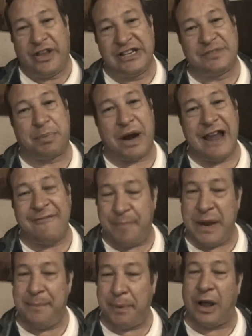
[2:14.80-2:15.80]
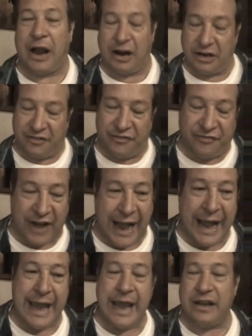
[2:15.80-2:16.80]
these brave people are
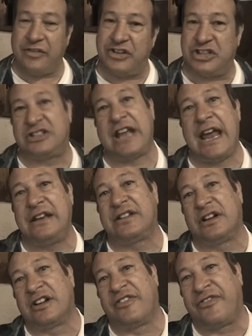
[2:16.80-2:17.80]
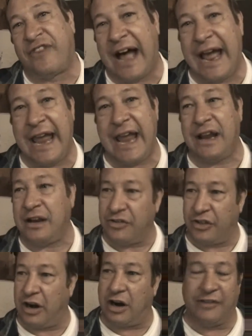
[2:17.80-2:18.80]
defying the state, they're defying
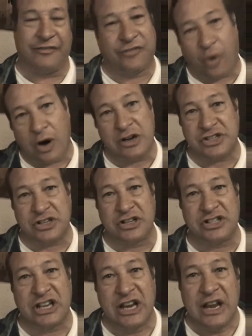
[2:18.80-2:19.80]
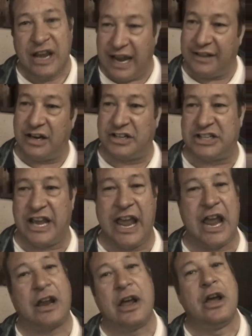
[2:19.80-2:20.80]
their enforcers, and they're
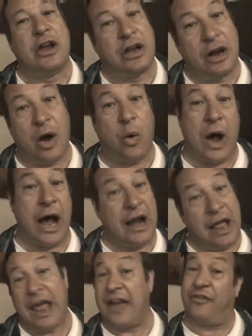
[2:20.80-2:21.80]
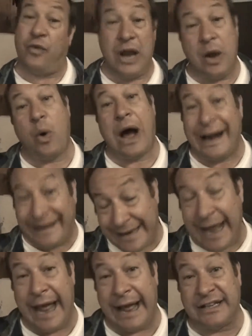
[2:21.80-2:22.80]
saying, you know what, if we want to
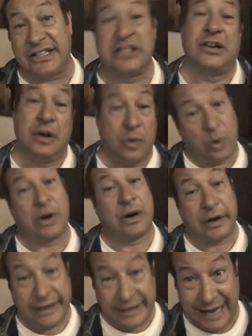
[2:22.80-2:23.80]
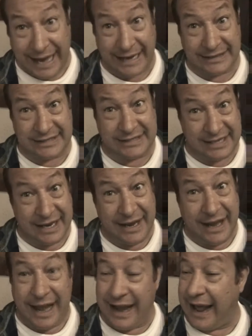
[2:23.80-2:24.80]
dance, we're going to dance.
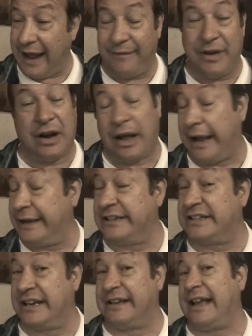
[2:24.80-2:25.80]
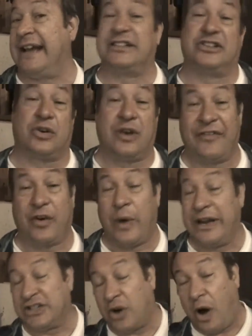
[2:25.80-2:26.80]
And you know, I just think that's a terrific
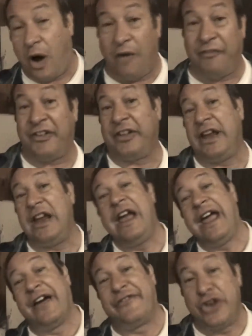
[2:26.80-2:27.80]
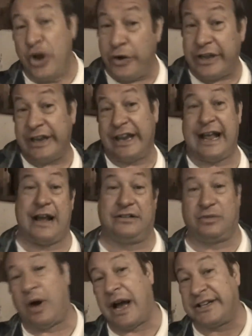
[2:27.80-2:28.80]
way. So hopefully, if you can get
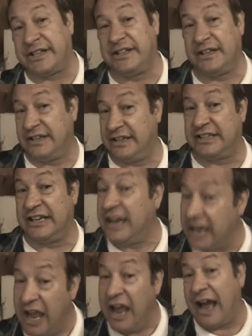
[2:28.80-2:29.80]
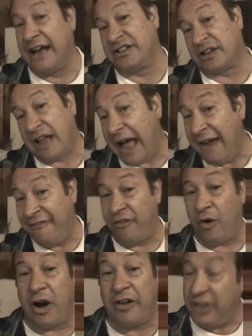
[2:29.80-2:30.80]
out to Washington, D.C. on July
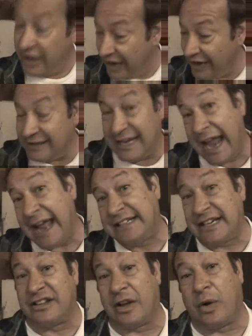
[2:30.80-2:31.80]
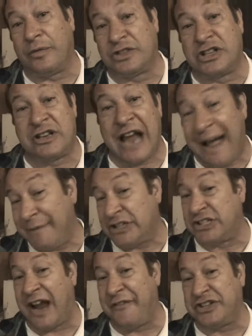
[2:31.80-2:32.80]
4th and dance at the
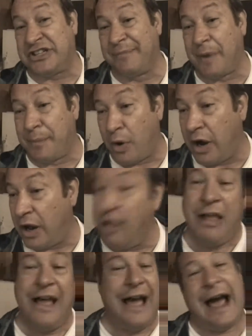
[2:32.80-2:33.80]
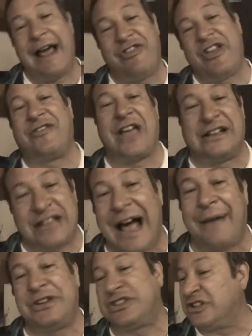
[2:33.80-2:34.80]
Thomas Jefferson Memorial, I think that
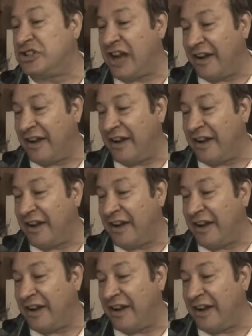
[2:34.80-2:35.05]
Thomas